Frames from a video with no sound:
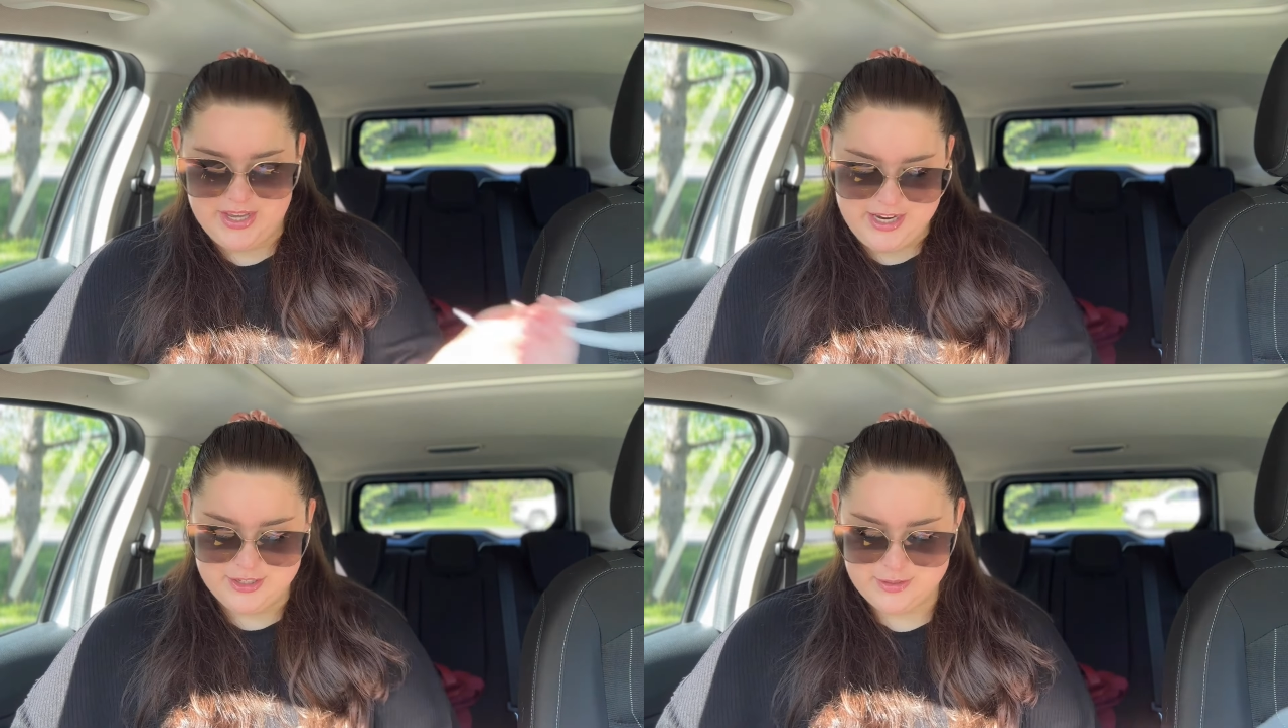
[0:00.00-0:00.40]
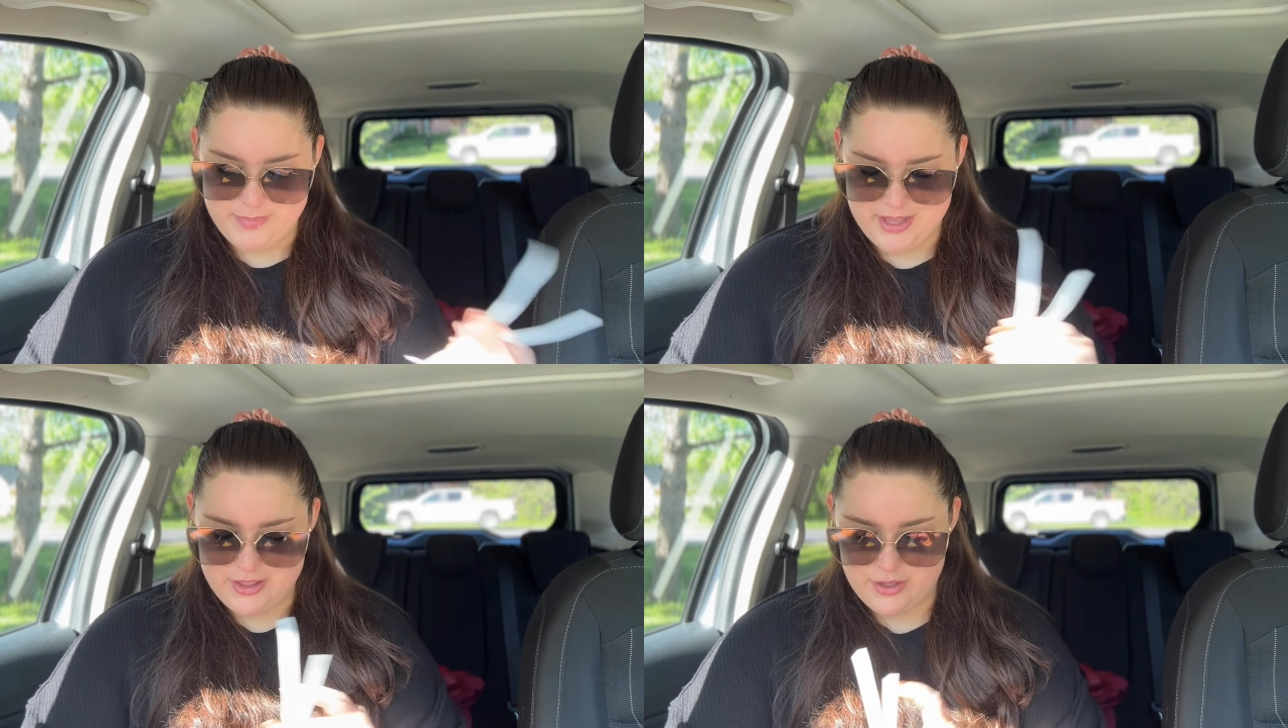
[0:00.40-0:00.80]
and just
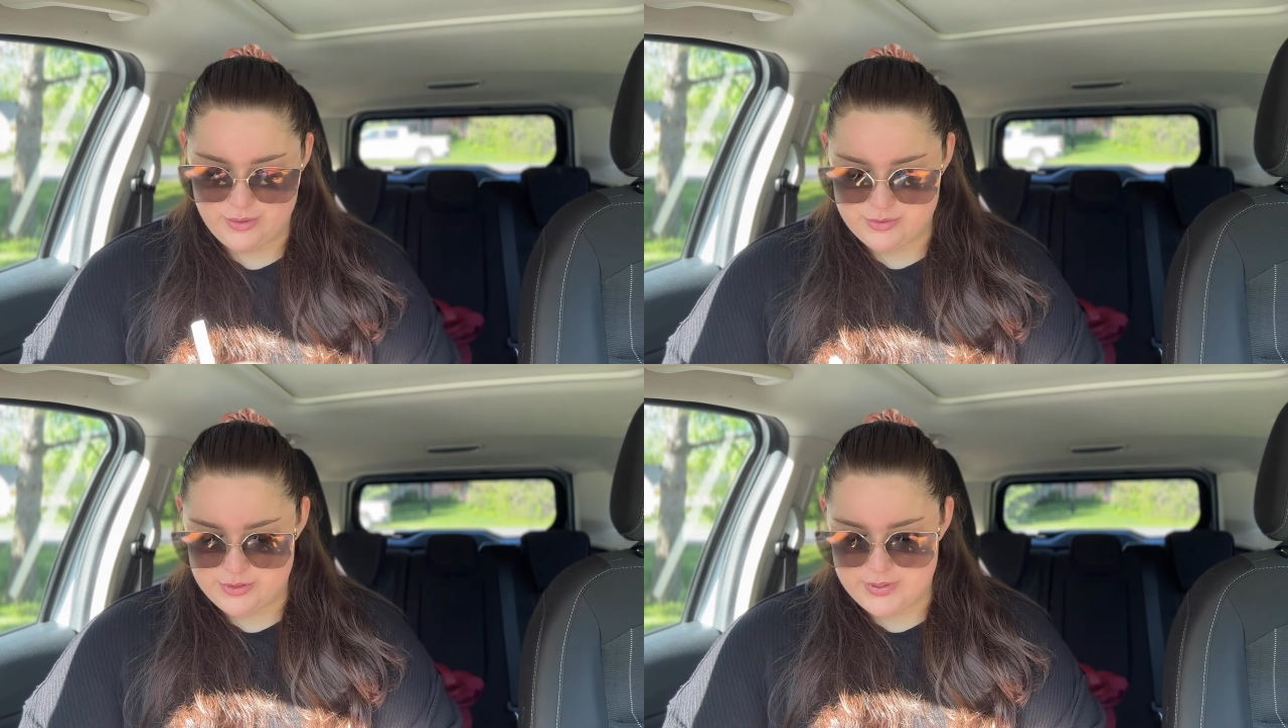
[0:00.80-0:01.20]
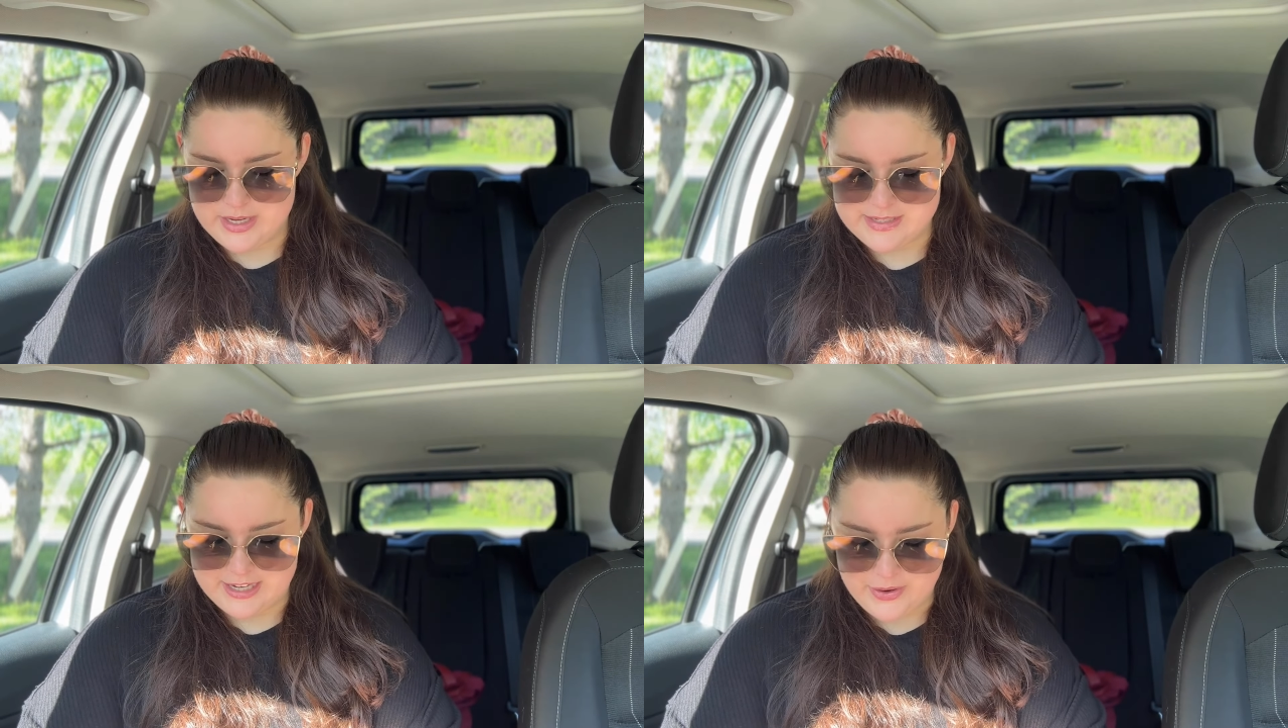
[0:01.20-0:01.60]
buy the yuzu
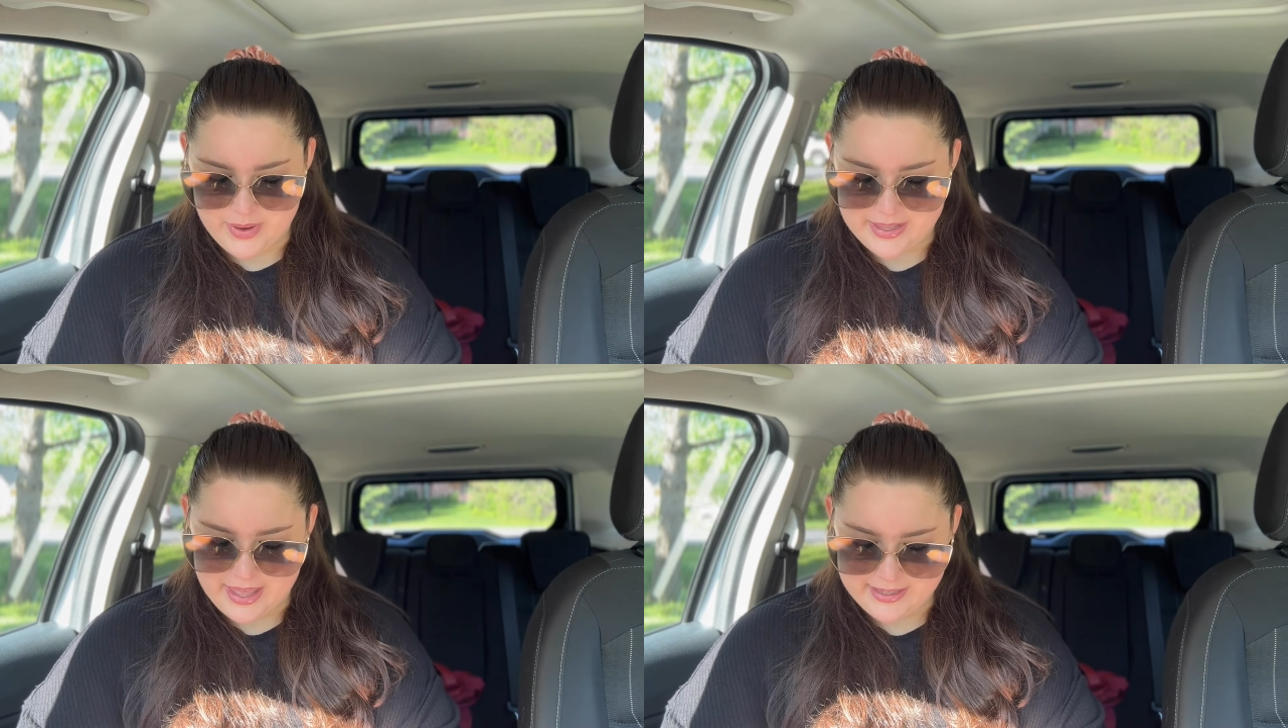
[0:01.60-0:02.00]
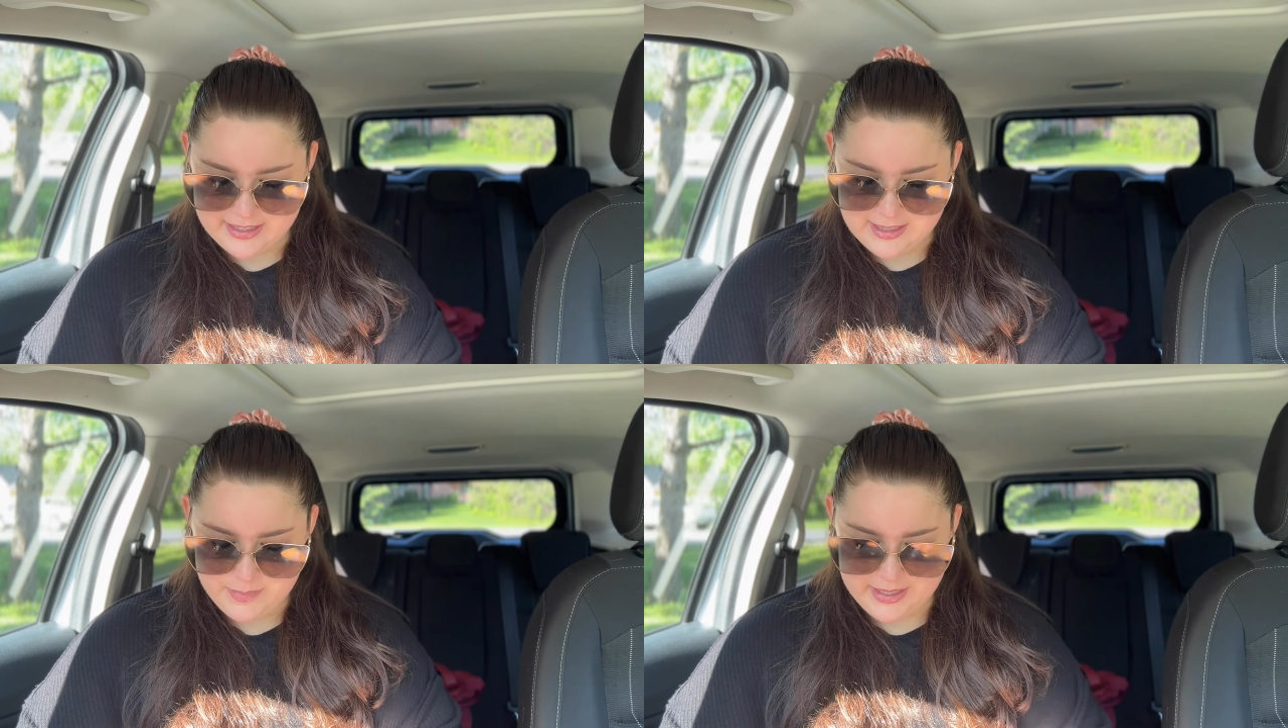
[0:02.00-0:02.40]
because I know I like
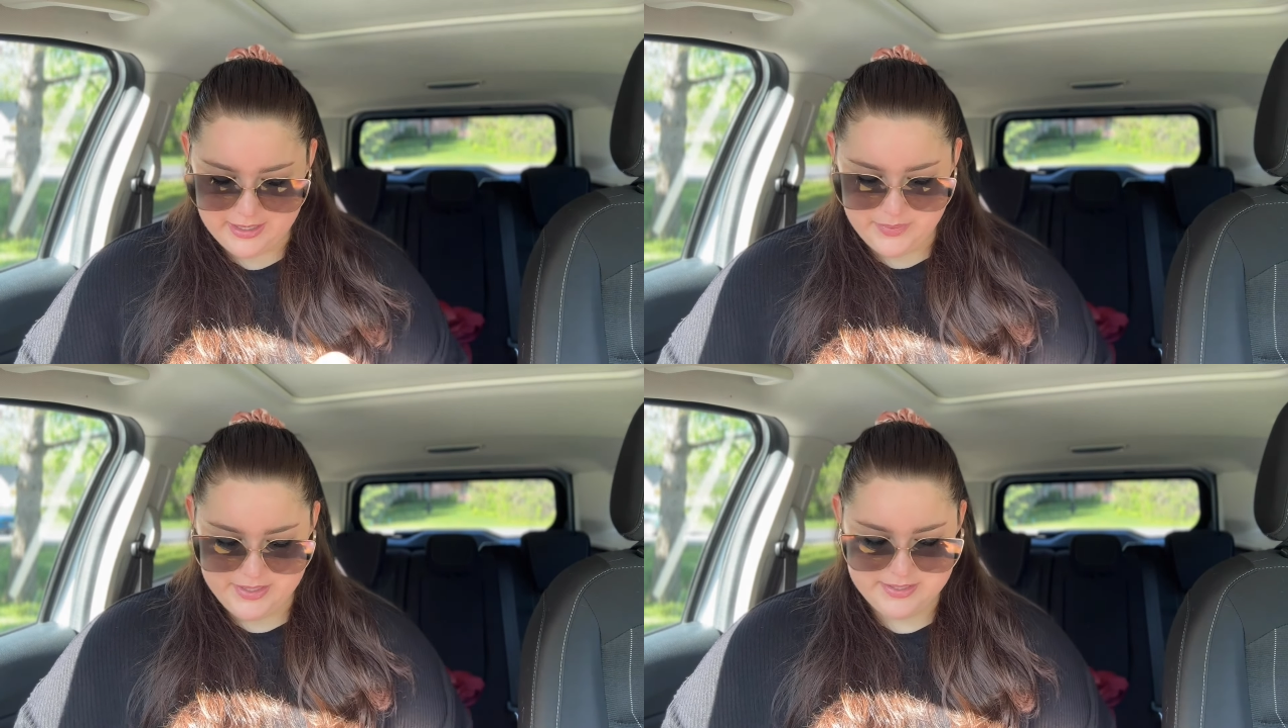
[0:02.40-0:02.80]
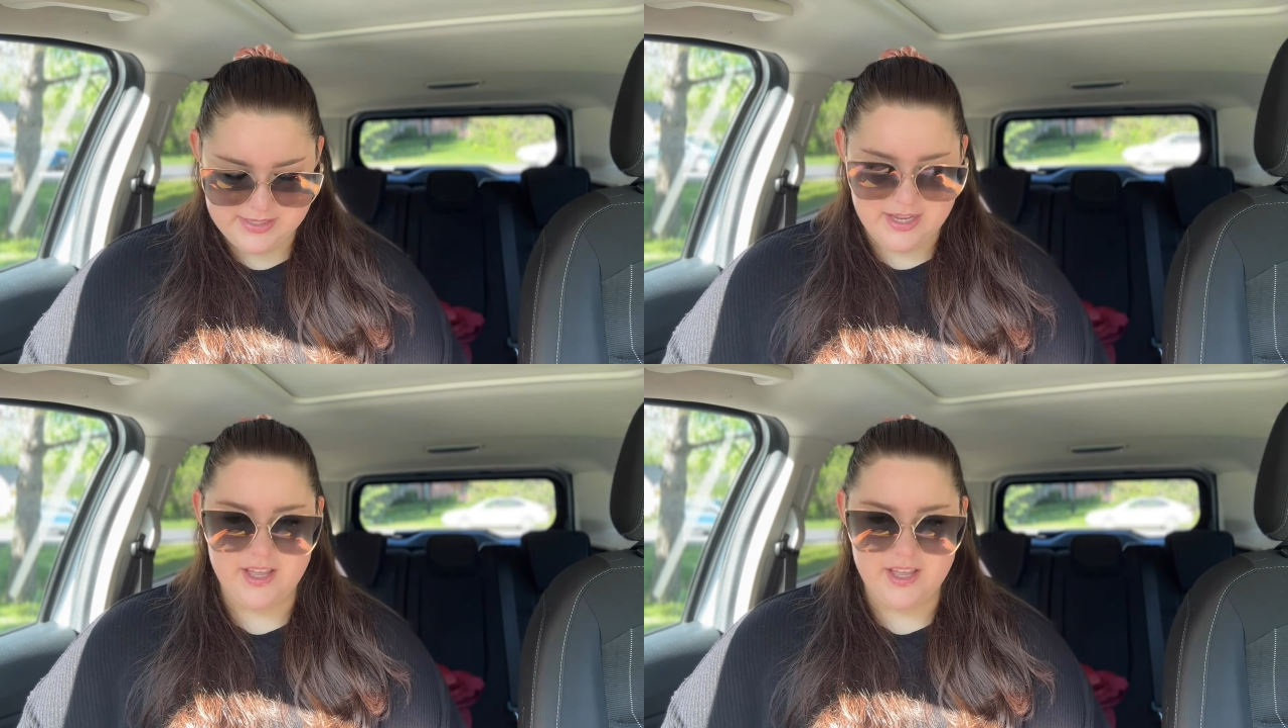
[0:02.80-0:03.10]
it. But anyways,